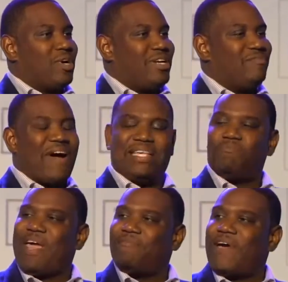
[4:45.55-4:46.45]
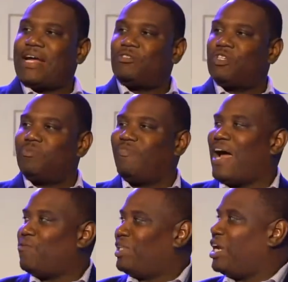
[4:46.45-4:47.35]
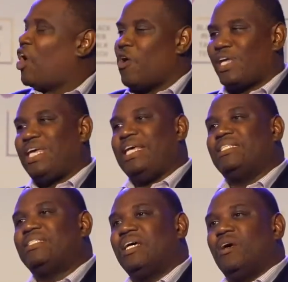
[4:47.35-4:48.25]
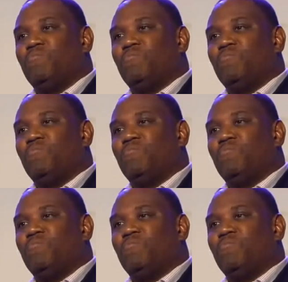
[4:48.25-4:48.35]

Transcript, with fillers: our device manufacturers provide what they call kits,